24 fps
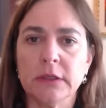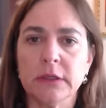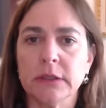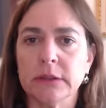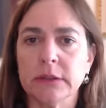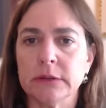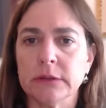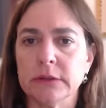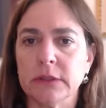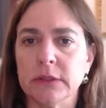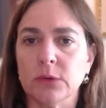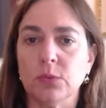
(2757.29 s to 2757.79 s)

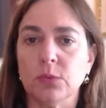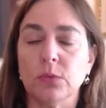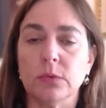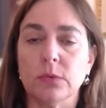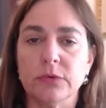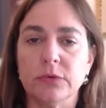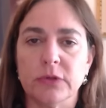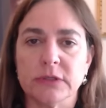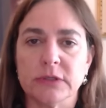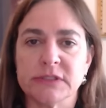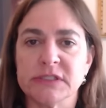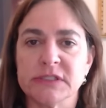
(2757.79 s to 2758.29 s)
The
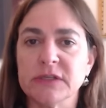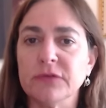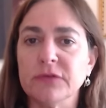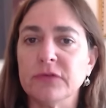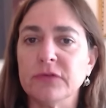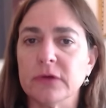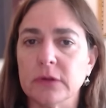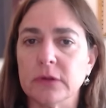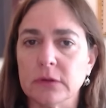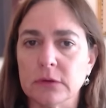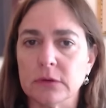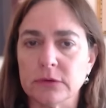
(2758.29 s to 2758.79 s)

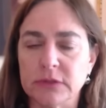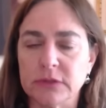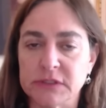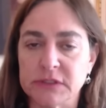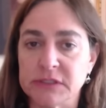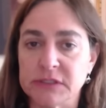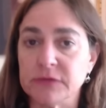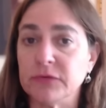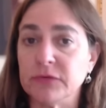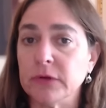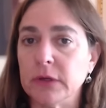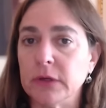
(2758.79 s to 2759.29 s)

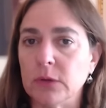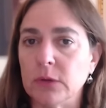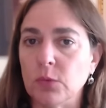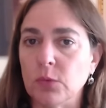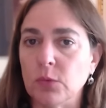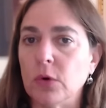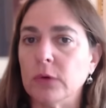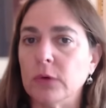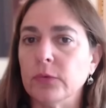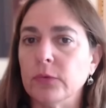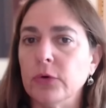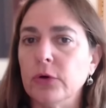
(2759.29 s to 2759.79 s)
civilian
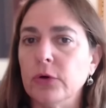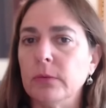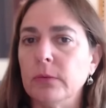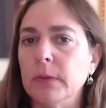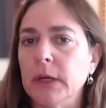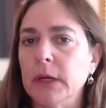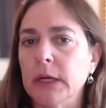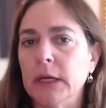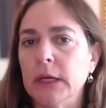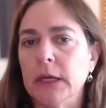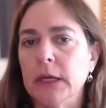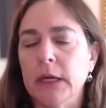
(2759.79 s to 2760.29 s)
war room,
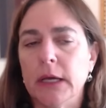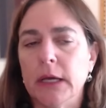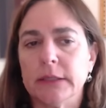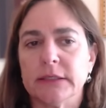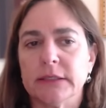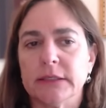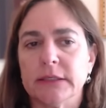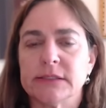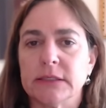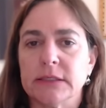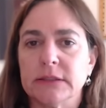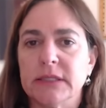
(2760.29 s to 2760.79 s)
and
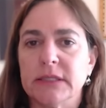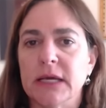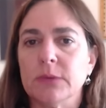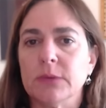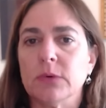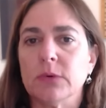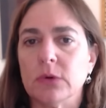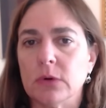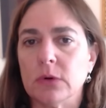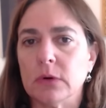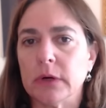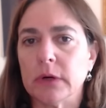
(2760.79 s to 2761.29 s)
they said they
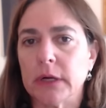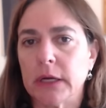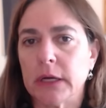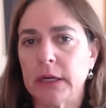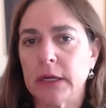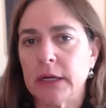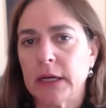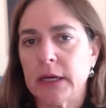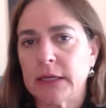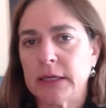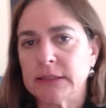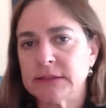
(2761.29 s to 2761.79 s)
were
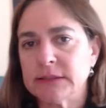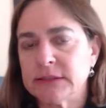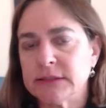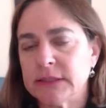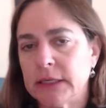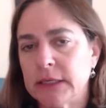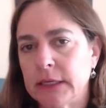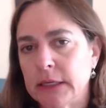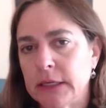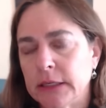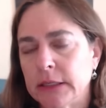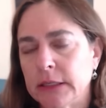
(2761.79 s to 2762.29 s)

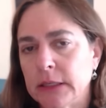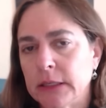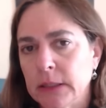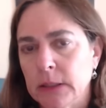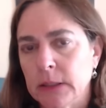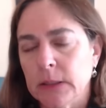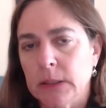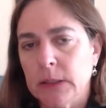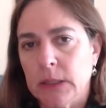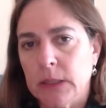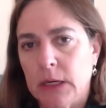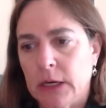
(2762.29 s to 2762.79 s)
organizing
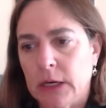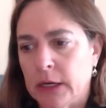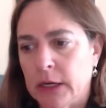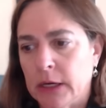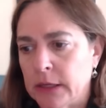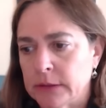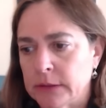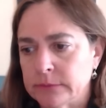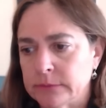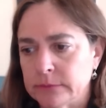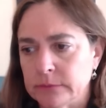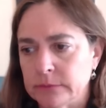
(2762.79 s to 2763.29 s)

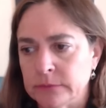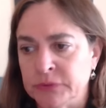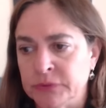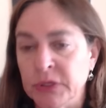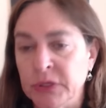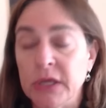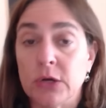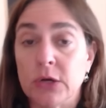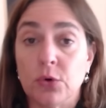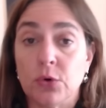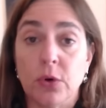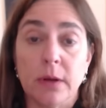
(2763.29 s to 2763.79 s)

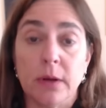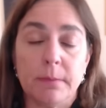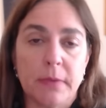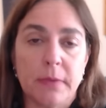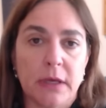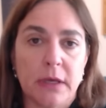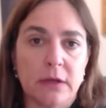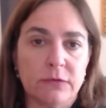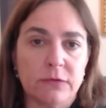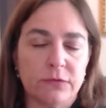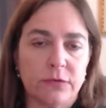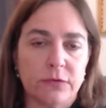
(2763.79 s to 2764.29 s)

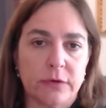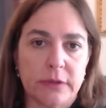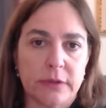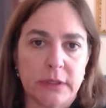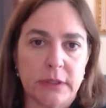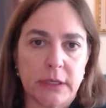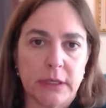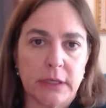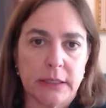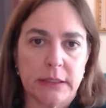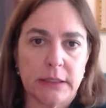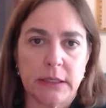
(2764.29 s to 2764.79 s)
equipment for
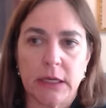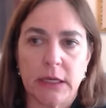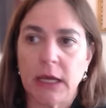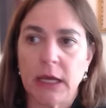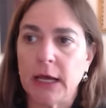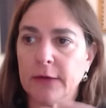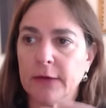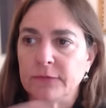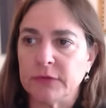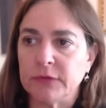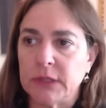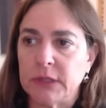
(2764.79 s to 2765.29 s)
the IDF.